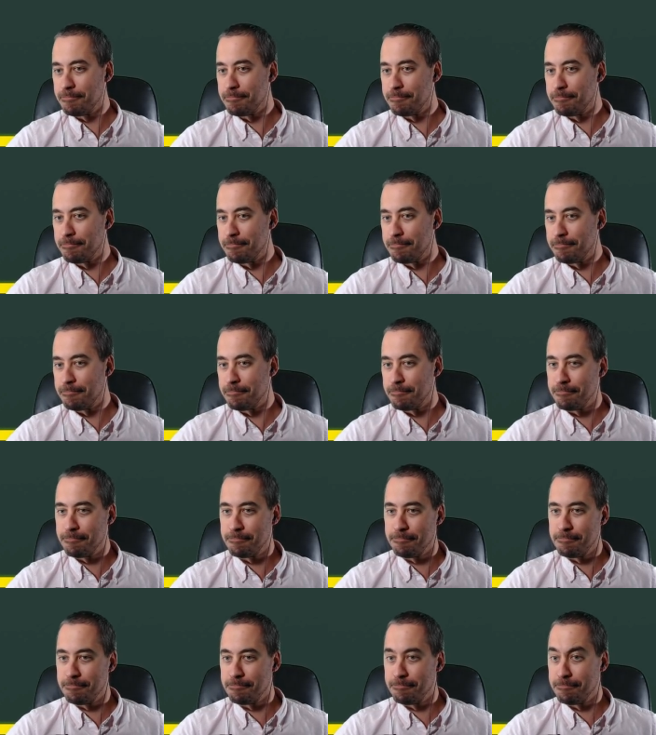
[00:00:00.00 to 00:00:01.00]

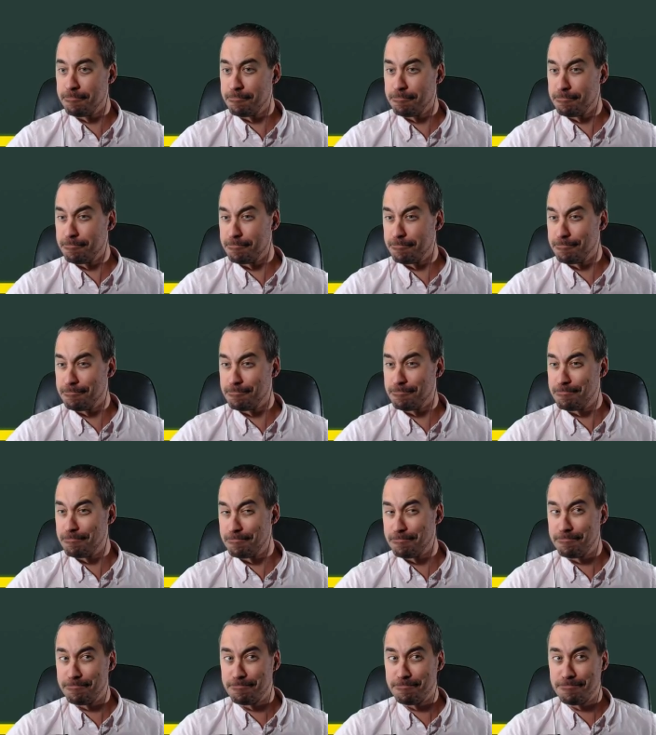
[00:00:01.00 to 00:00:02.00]

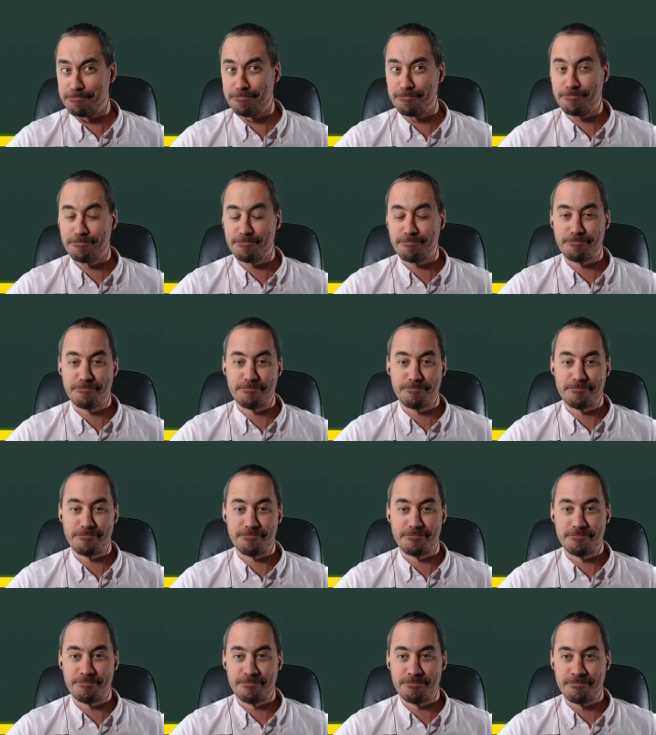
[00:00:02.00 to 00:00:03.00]

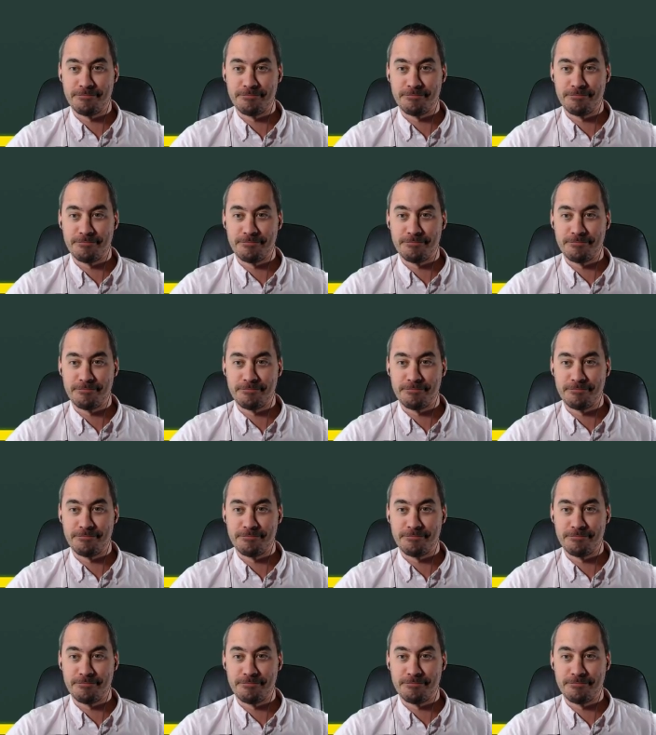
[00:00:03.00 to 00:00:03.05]
(silence)